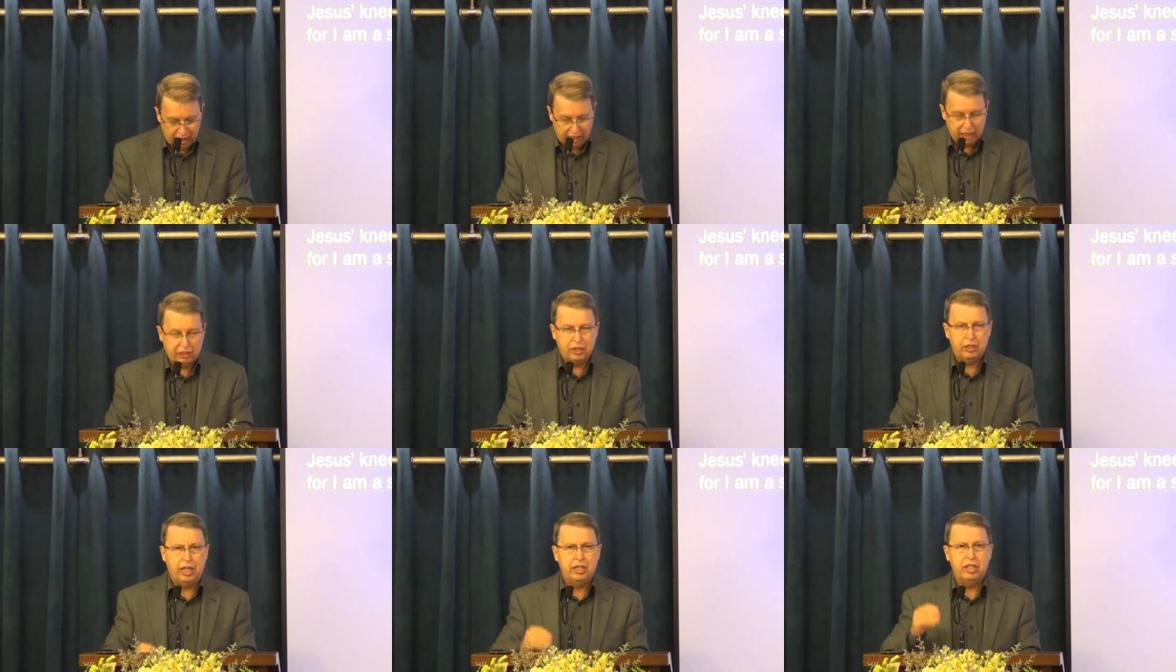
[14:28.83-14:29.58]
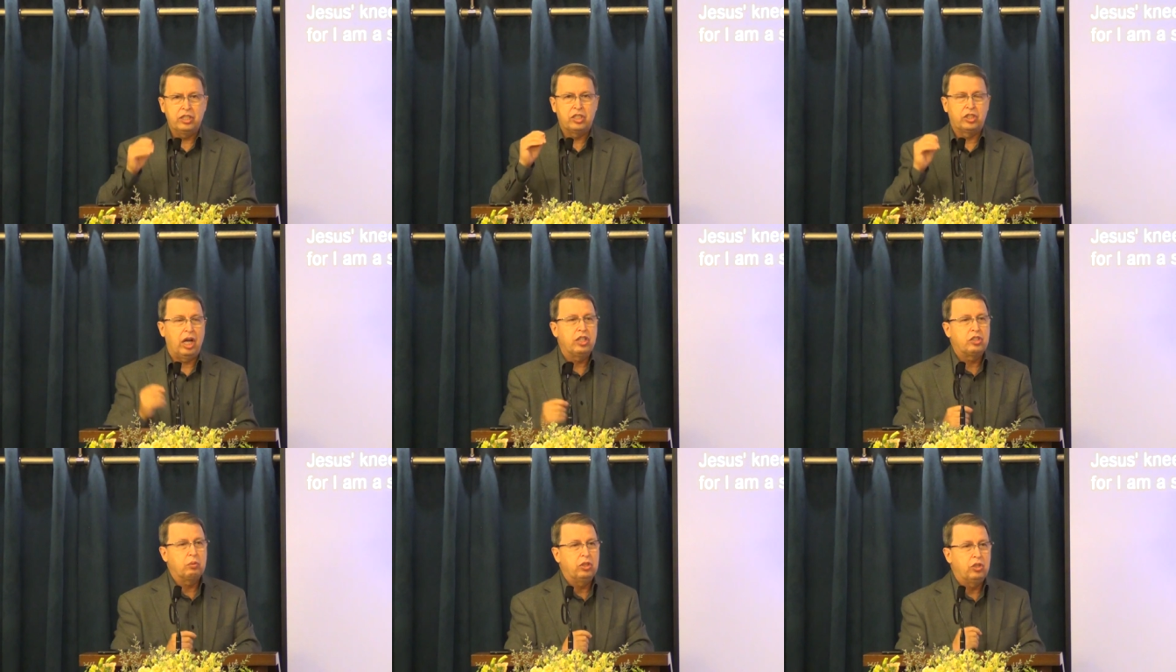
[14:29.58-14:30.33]
And then it
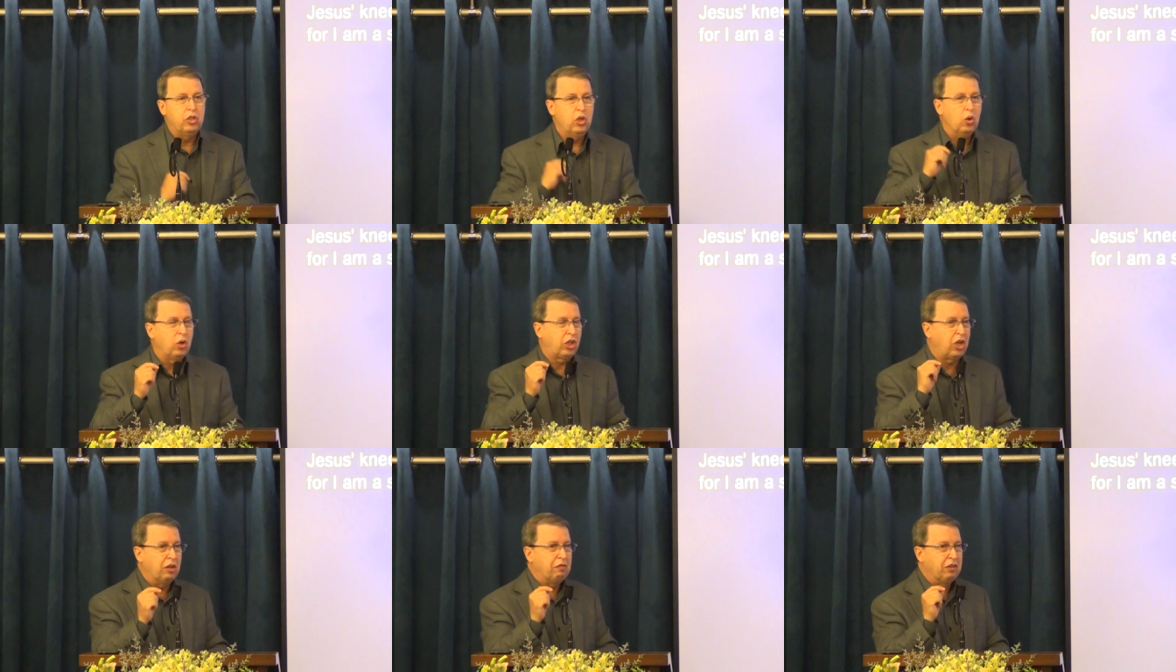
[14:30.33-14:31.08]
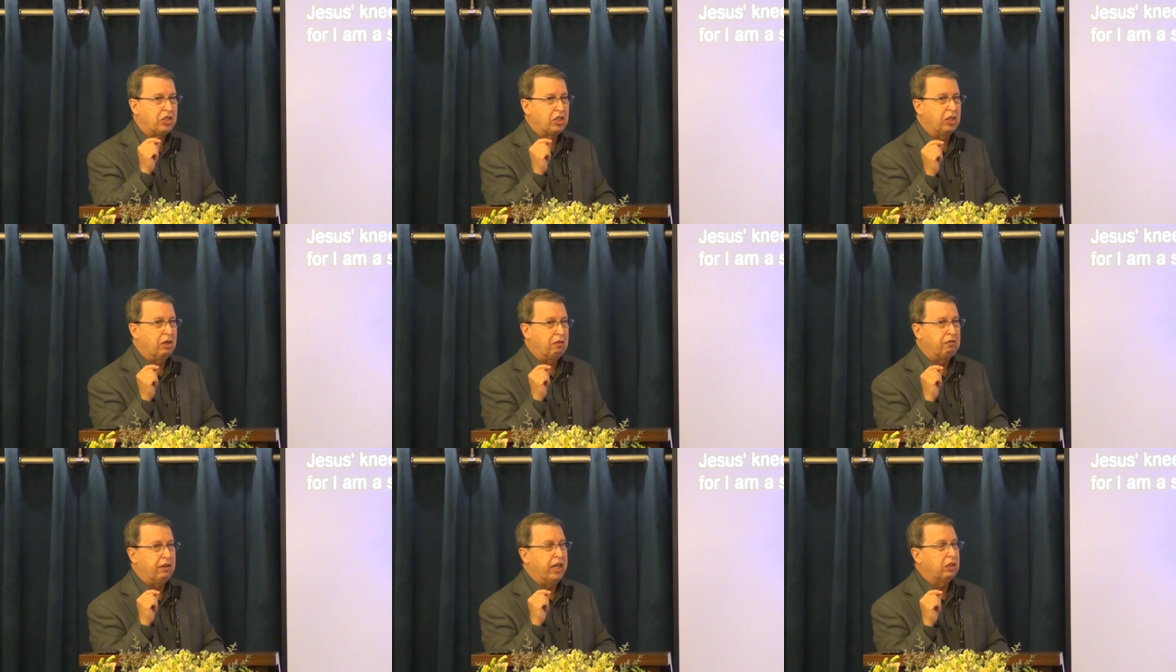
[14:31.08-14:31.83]
starts with your confession of
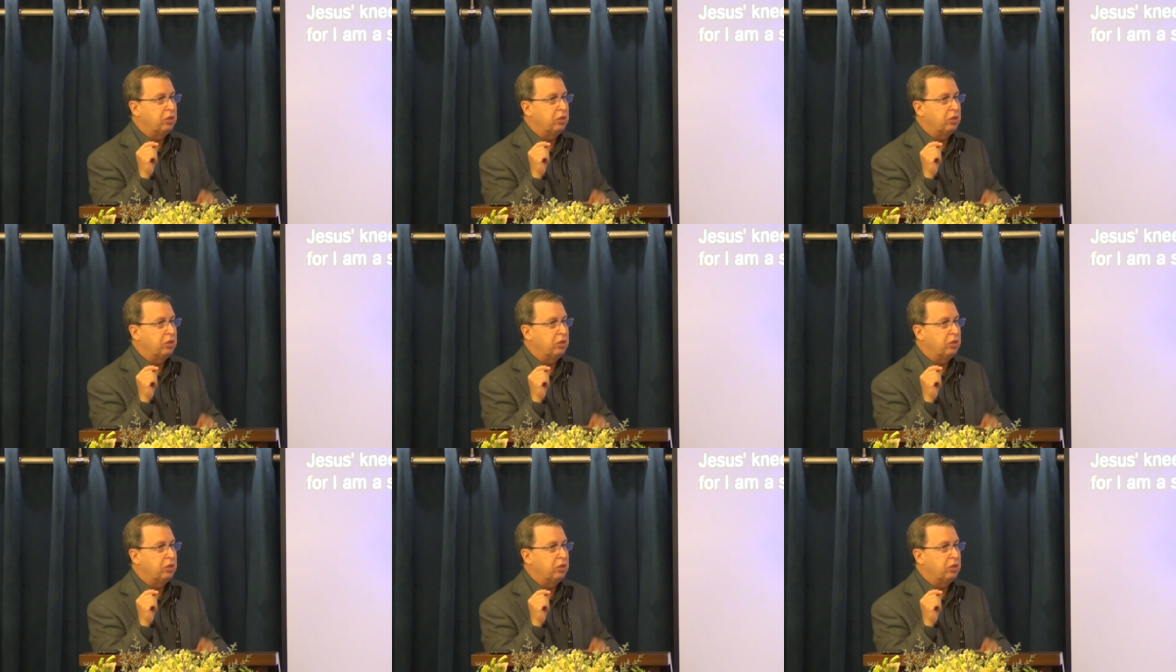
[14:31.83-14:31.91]
faith,